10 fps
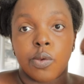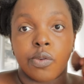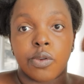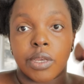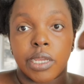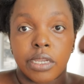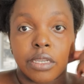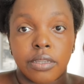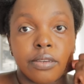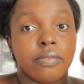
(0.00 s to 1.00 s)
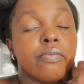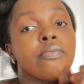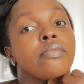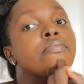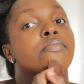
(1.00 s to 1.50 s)
foundation,
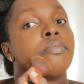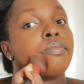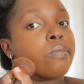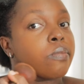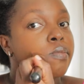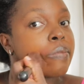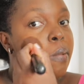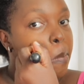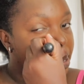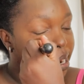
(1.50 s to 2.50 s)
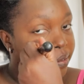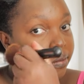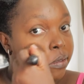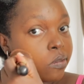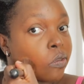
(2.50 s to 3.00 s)

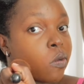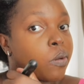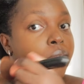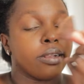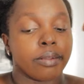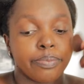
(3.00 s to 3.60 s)
blends in so well.